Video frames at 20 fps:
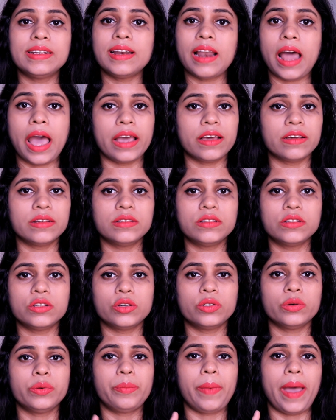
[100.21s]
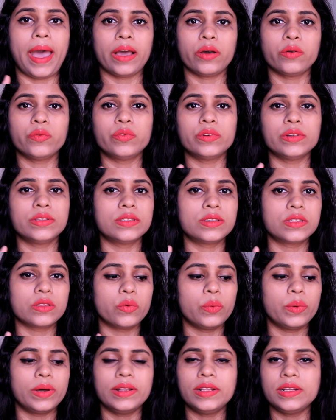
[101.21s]
rely on the PAC one's
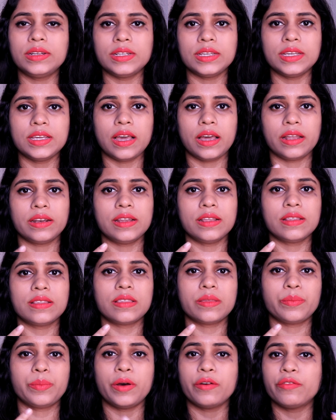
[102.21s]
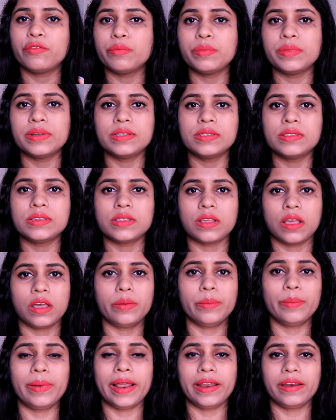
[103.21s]
quality and its performance
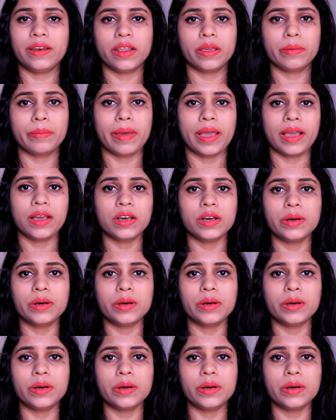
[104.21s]
and blending makeup.